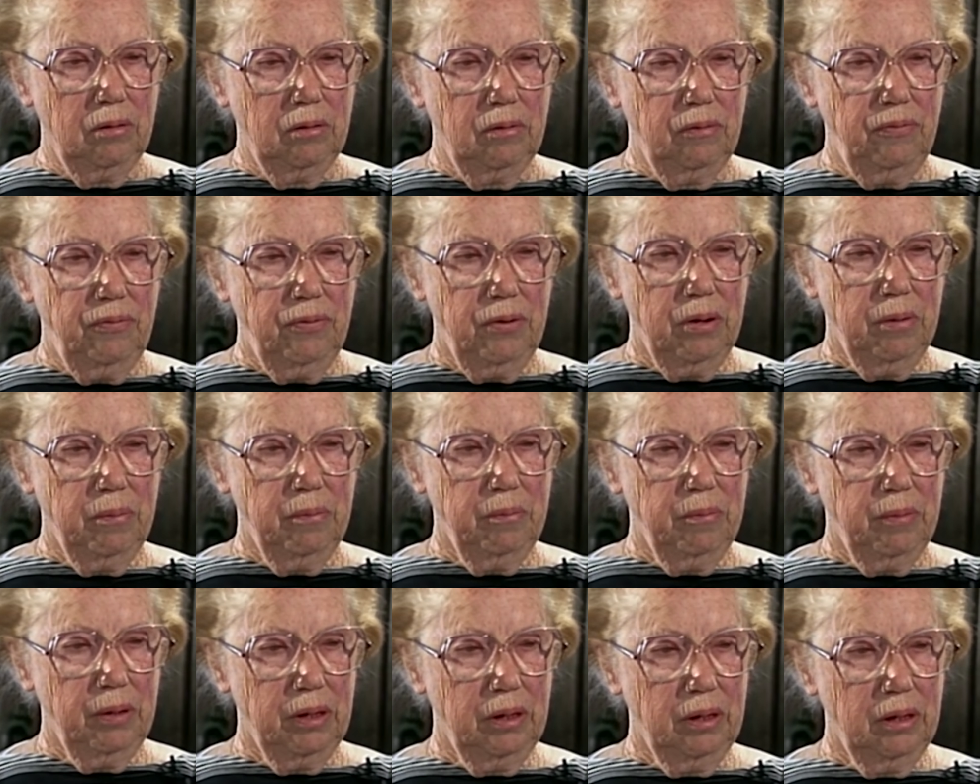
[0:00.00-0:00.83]

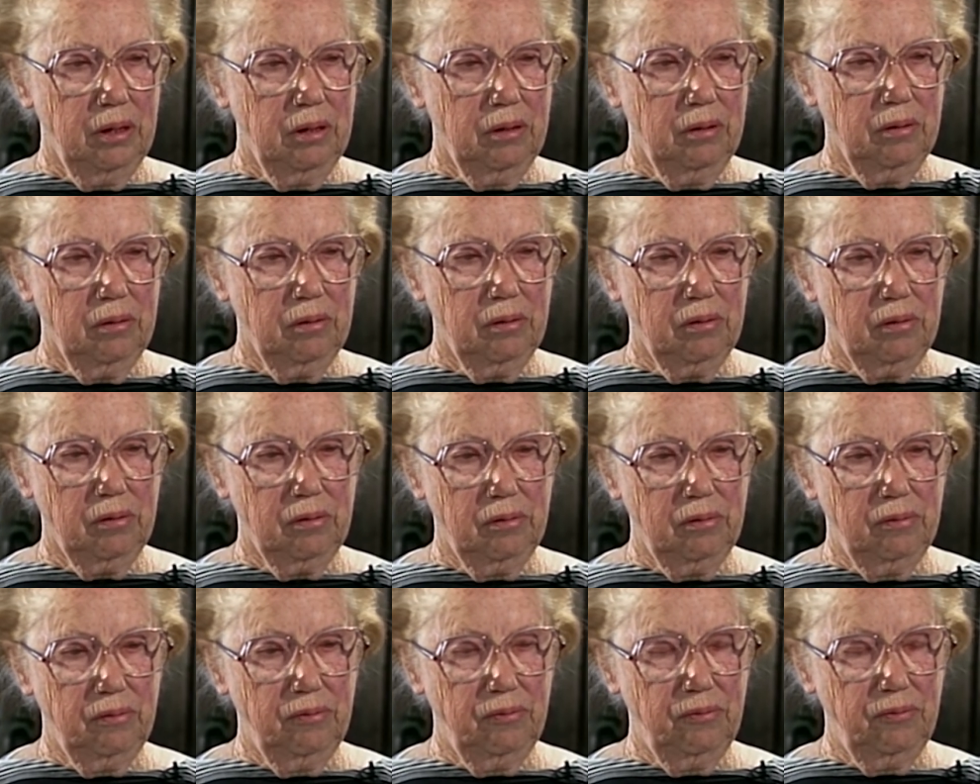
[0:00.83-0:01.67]
From
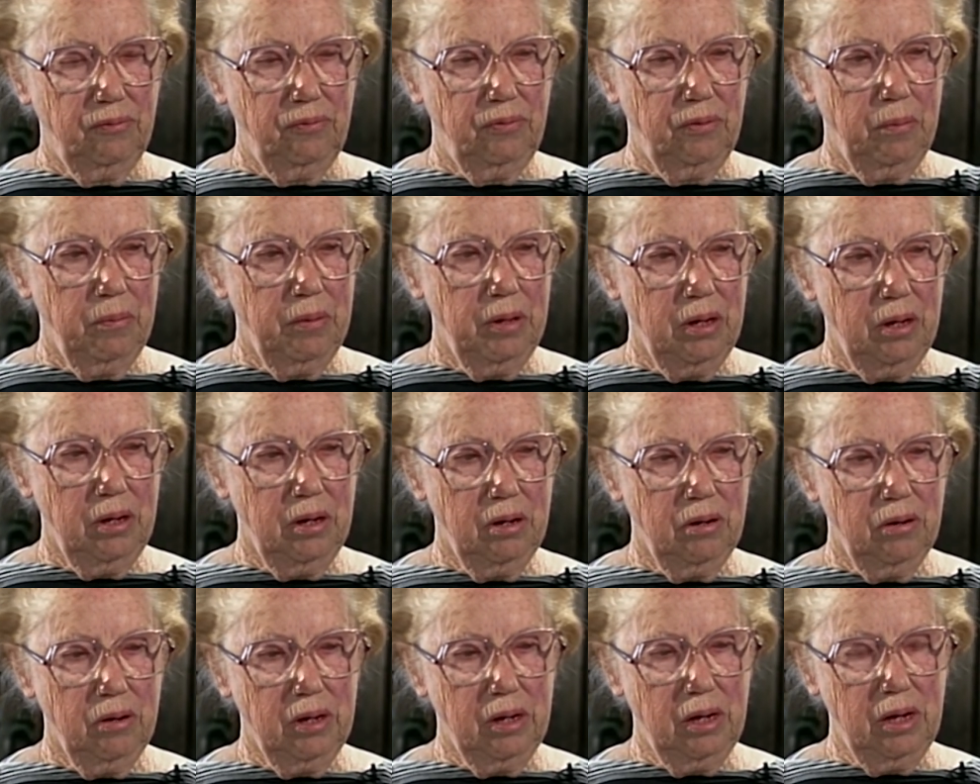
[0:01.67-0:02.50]

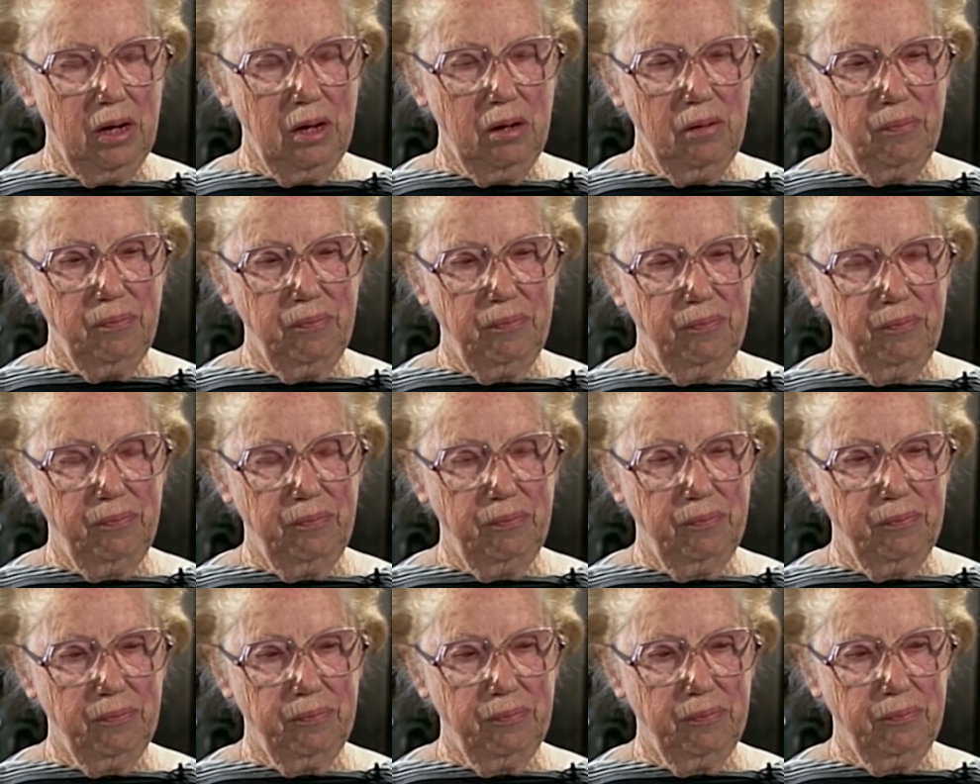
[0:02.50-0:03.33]
there, I
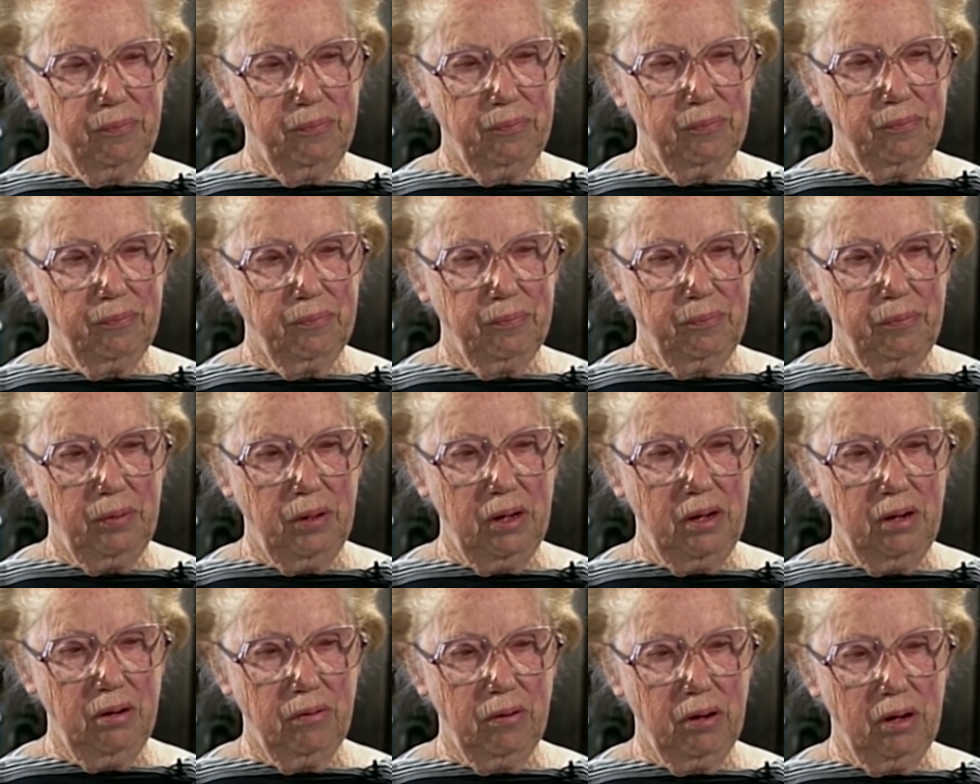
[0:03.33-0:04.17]

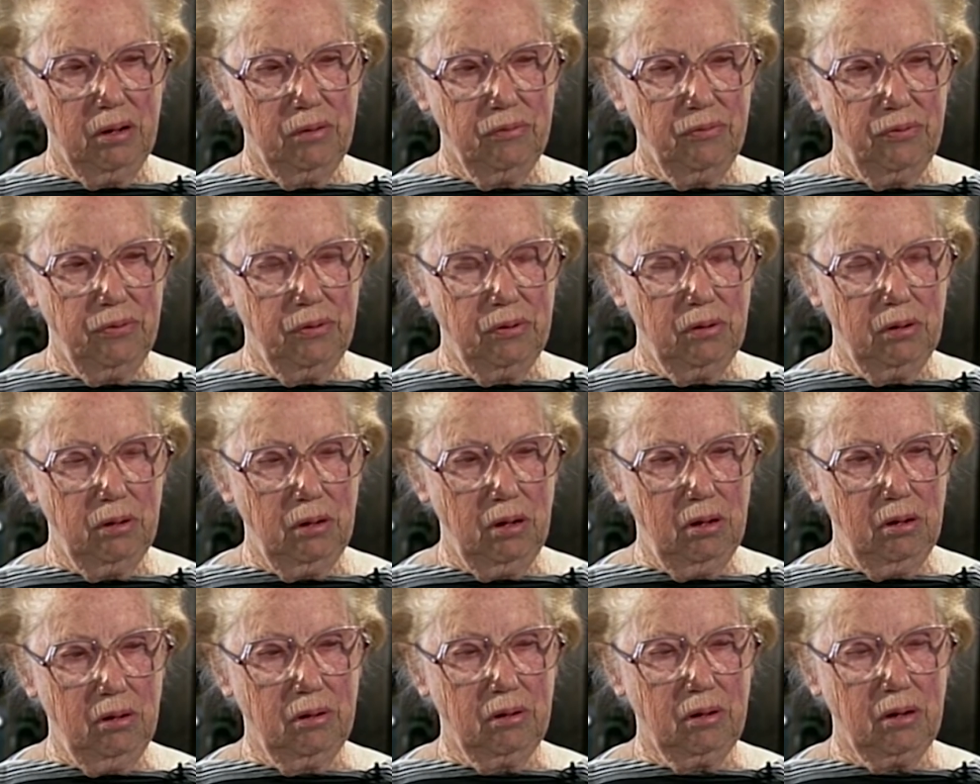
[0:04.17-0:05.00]
played around for
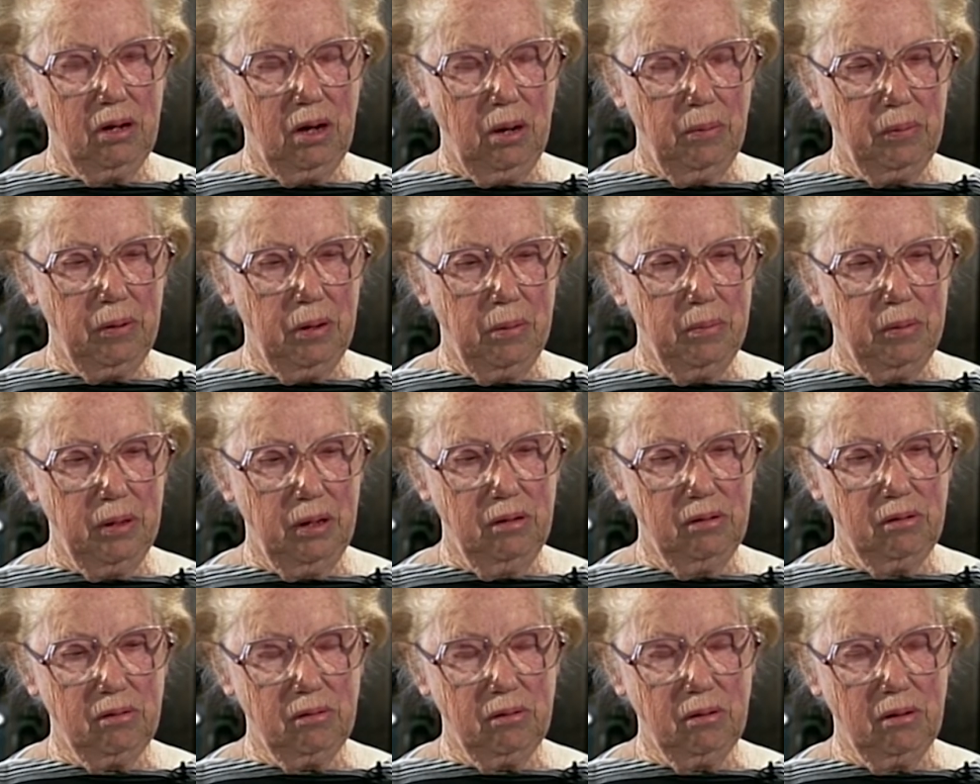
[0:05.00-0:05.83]
a couple of
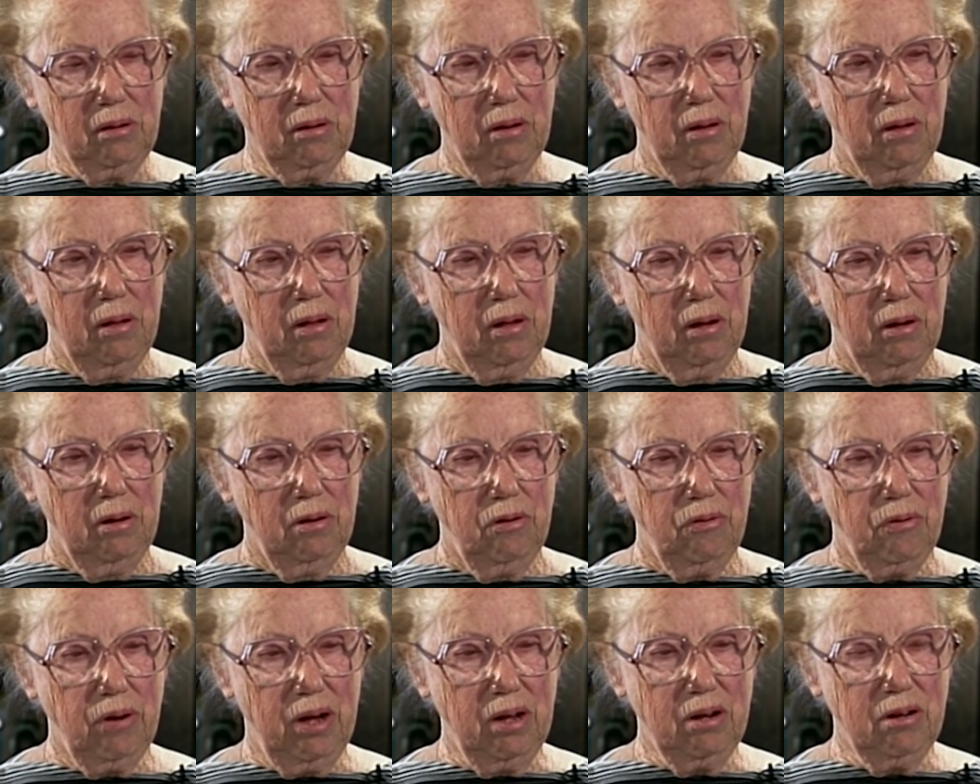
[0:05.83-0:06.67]
months
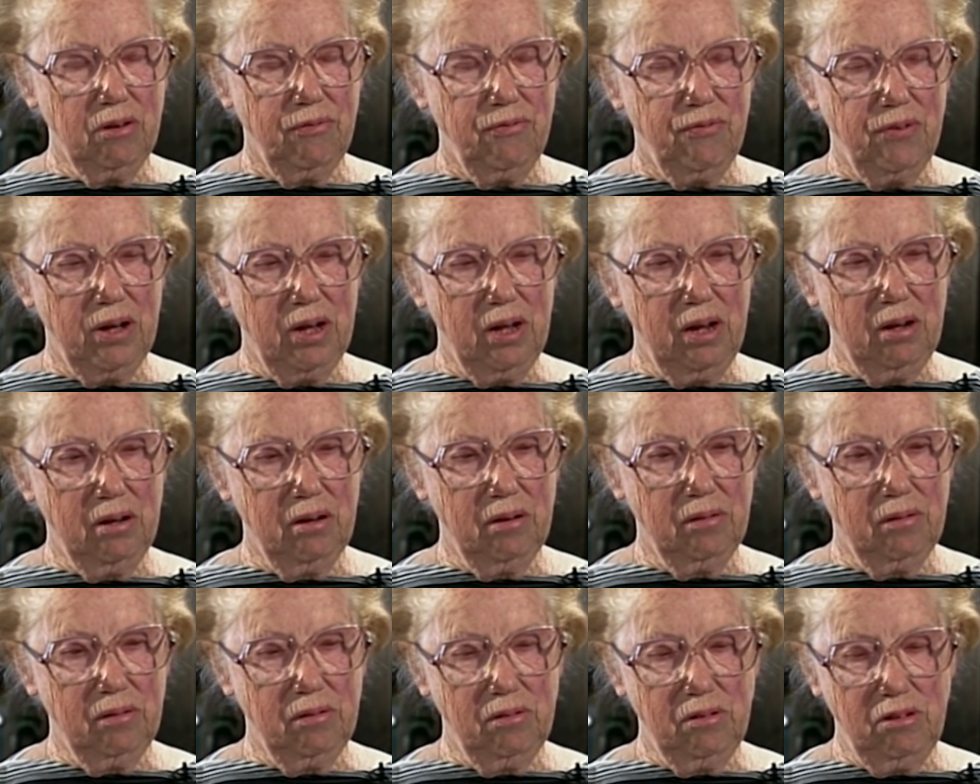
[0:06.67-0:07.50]
trying to
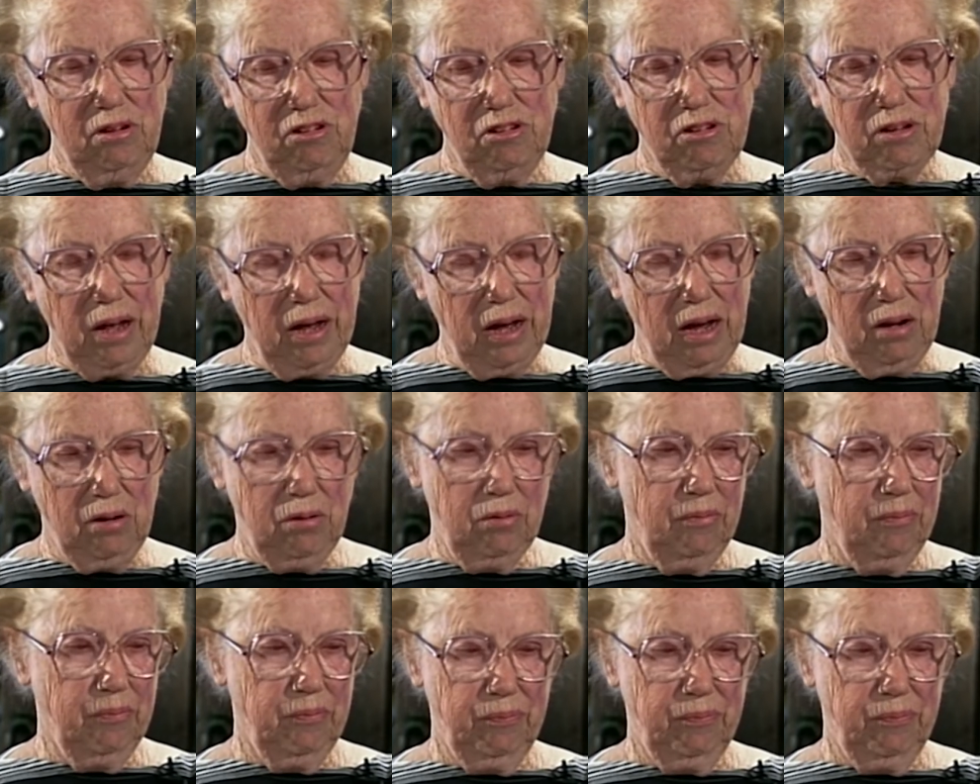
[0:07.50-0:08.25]
decide